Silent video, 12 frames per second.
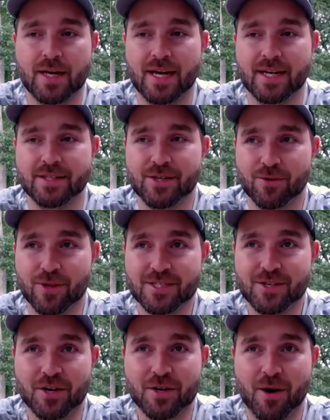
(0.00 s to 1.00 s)
And so
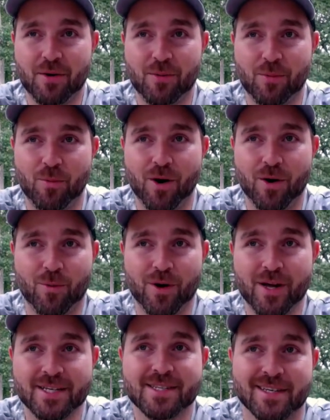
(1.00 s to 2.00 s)
let's talk about
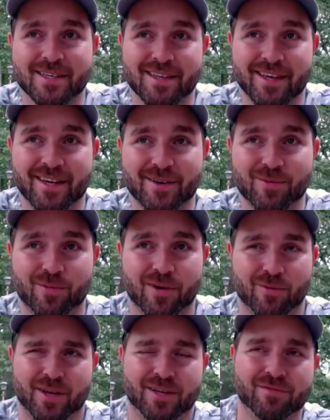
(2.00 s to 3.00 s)
what is it? Like
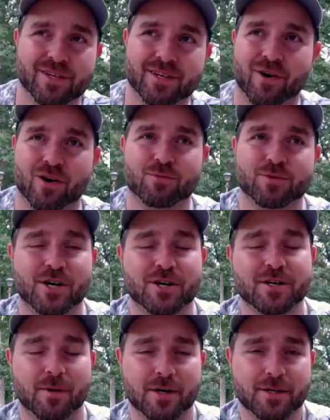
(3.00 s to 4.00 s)
what even are we
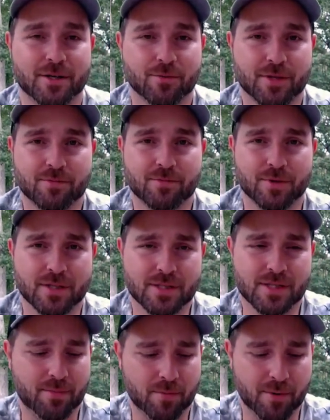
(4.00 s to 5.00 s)
talking about here with this
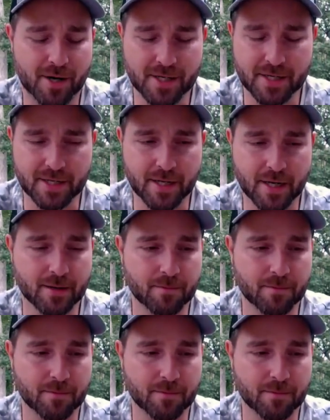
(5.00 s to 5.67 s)
type of branding?